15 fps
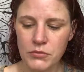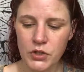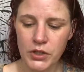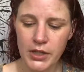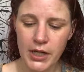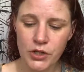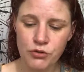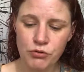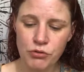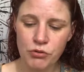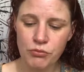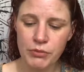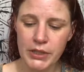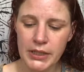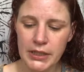Natural
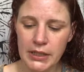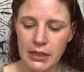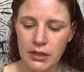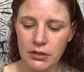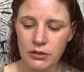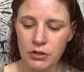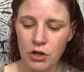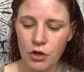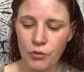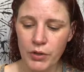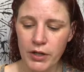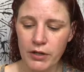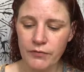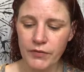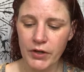Radiant
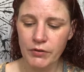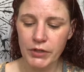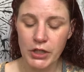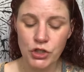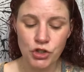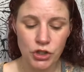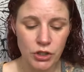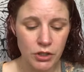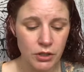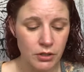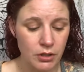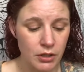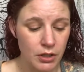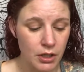Longwear Foundation